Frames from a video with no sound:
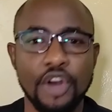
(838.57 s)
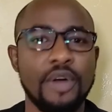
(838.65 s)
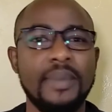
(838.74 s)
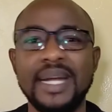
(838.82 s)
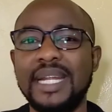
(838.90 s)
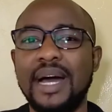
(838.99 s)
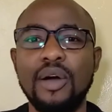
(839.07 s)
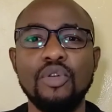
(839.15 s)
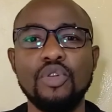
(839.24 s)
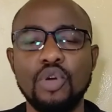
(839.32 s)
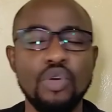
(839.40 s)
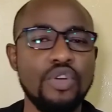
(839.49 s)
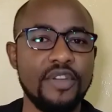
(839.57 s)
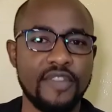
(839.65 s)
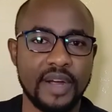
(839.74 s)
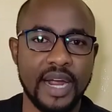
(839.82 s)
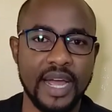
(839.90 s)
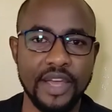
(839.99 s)
No matter how good of
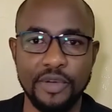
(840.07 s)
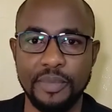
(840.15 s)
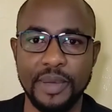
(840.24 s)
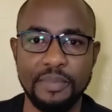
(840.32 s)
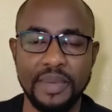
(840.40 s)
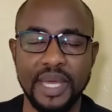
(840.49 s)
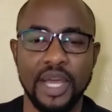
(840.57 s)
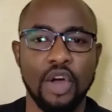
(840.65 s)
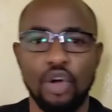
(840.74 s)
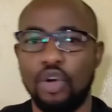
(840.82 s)
a guy you may be